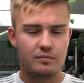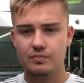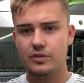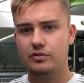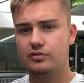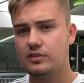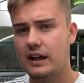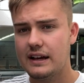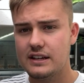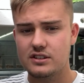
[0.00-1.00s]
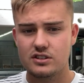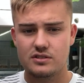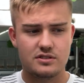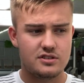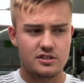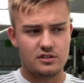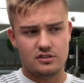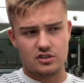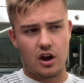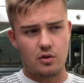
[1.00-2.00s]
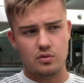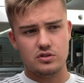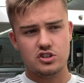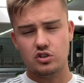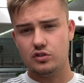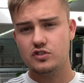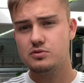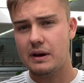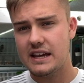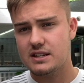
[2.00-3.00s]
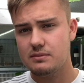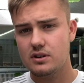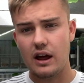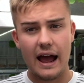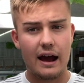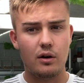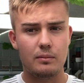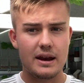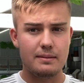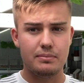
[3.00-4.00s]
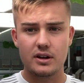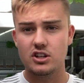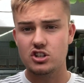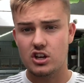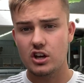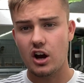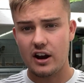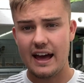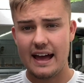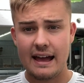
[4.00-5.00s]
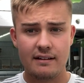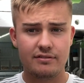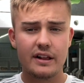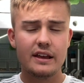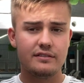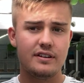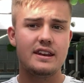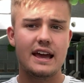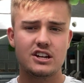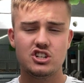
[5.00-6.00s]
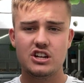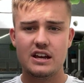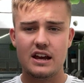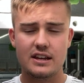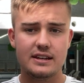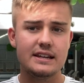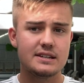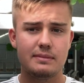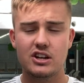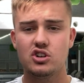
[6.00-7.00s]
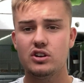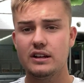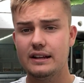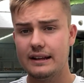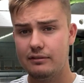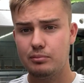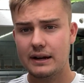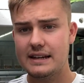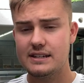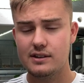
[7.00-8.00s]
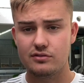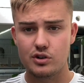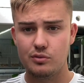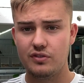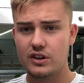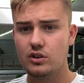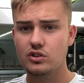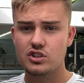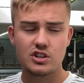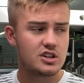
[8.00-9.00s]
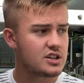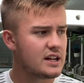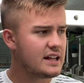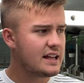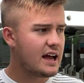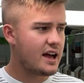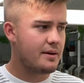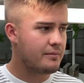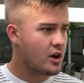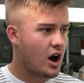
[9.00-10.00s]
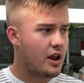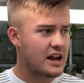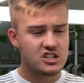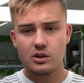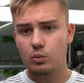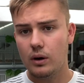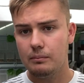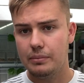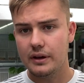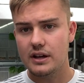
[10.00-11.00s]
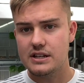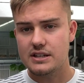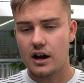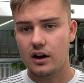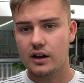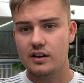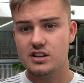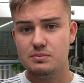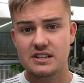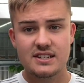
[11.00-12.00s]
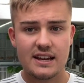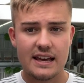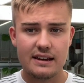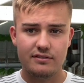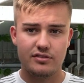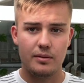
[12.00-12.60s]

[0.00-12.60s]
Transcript: flights, so sort of spacement, how many birds are you gonna have for next year, and you need to make sure you leave plenty of room for youngsters, and actually what birds are going to be staying from